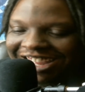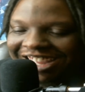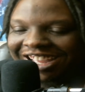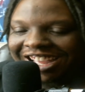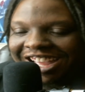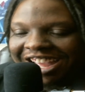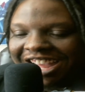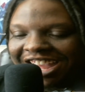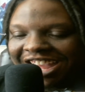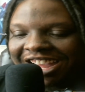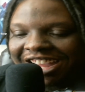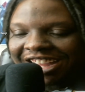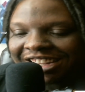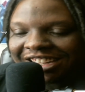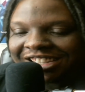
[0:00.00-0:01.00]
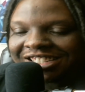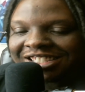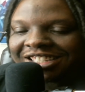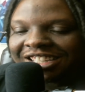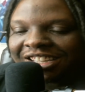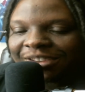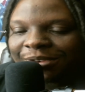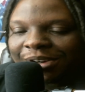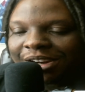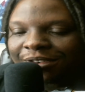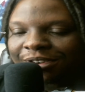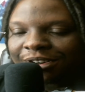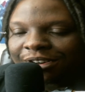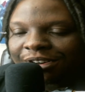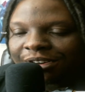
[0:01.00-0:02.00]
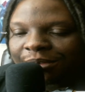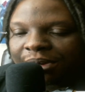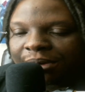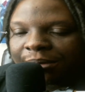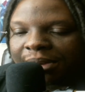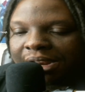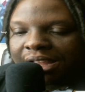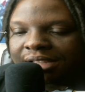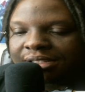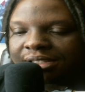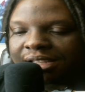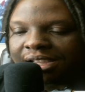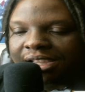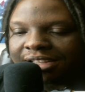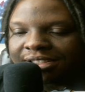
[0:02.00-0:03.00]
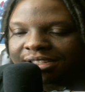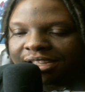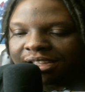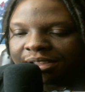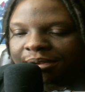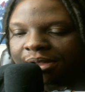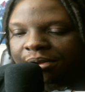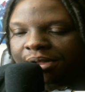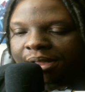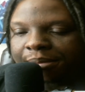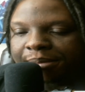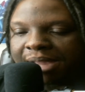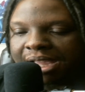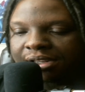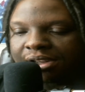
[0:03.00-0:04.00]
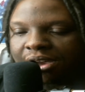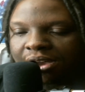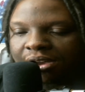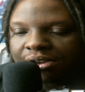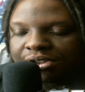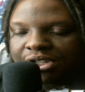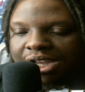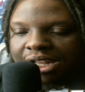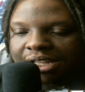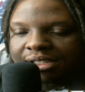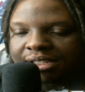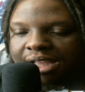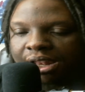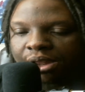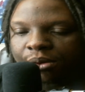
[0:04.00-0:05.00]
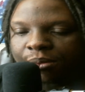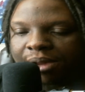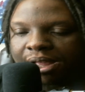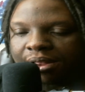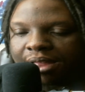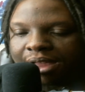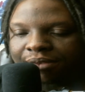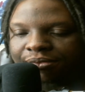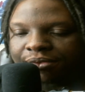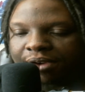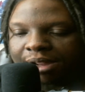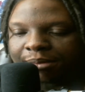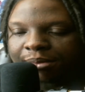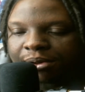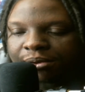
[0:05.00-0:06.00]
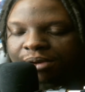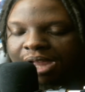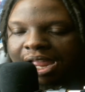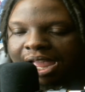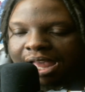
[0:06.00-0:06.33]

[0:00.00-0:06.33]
Let's see. Whatever. What I suck at singing. I make dogs jealous. LOL at Freya Moon Knight.